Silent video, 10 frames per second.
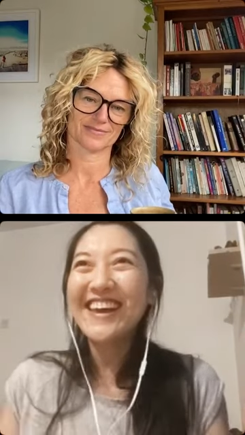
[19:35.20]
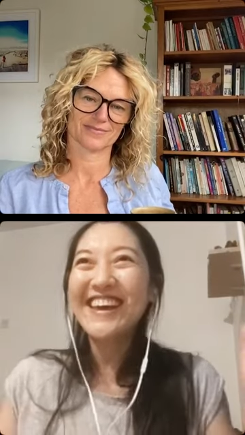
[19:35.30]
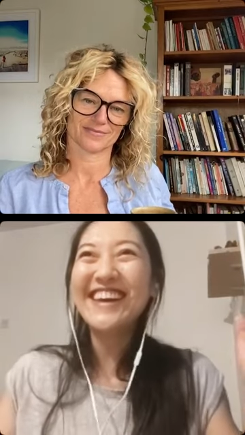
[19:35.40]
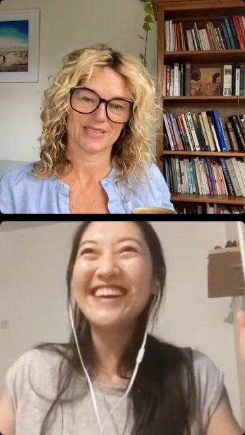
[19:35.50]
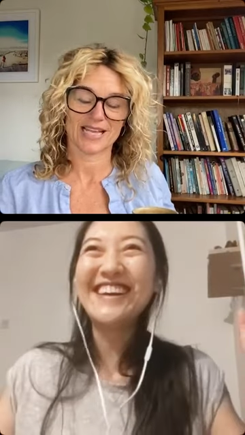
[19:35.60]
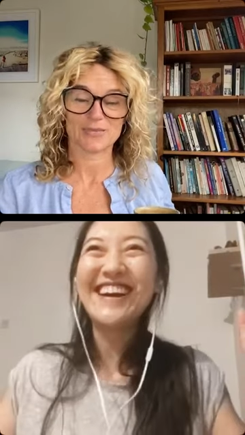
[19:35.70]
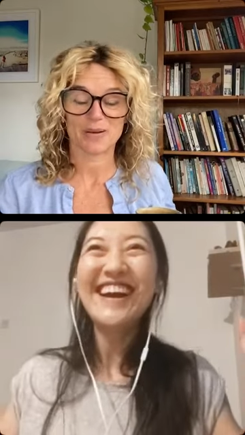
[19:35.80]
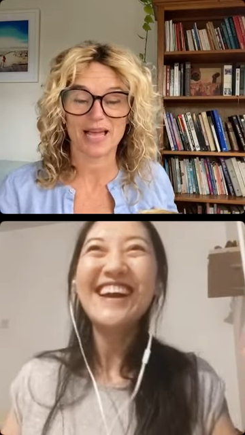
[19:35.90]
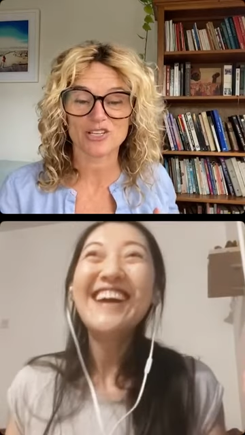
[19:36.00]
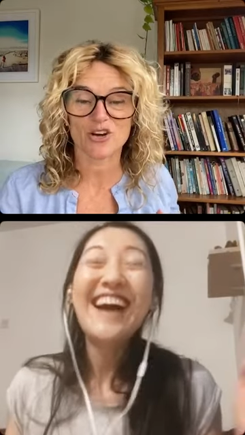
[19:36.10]

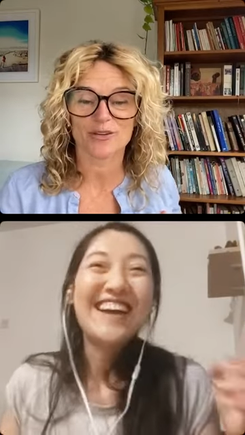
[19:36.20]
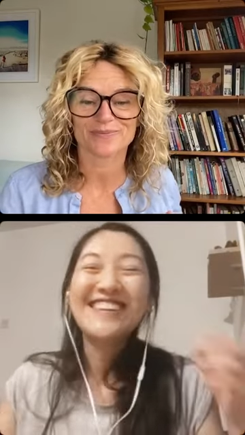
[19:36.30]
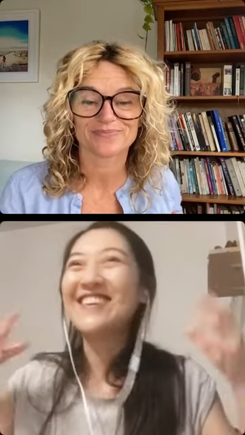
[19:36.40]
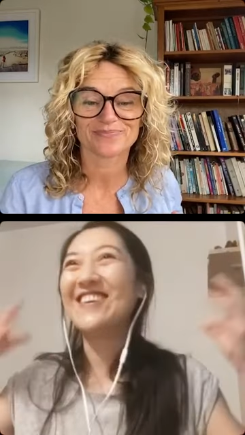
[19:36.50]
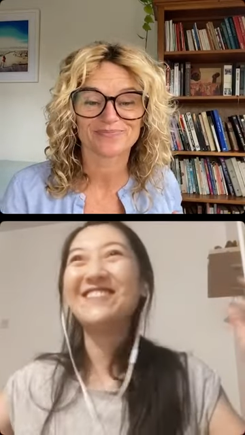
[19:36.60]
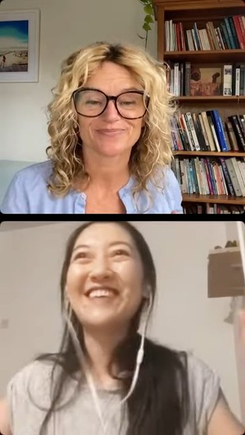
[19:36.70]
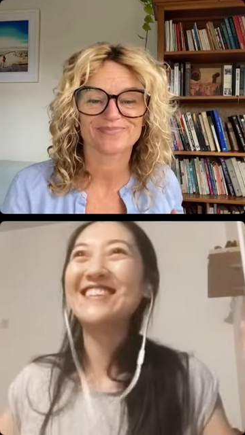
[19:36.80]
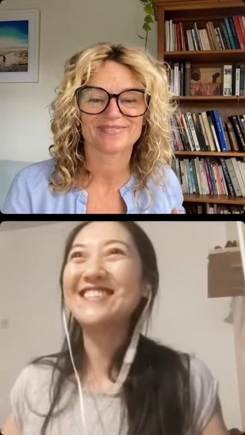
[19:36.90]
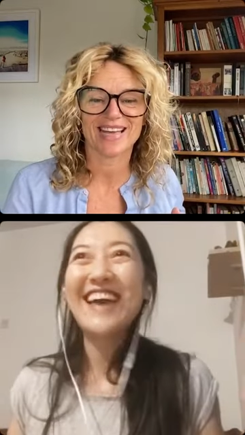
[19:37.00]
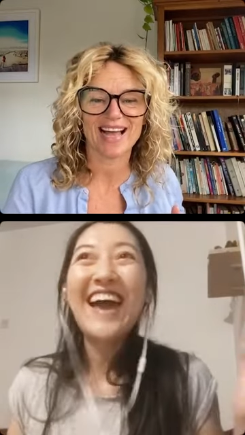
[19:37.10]
Speaker 1: it's pleasure. I don't know.
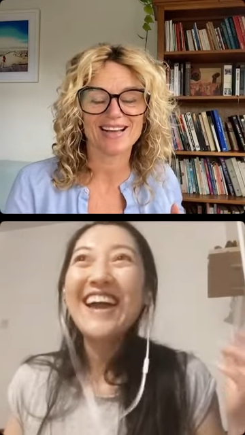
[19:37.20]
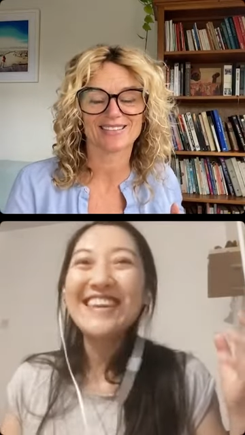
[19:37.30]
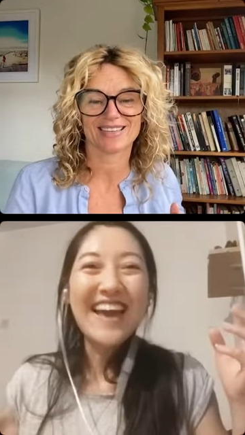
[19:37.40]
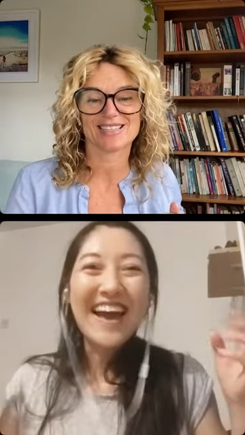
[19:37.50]
That's, yeah.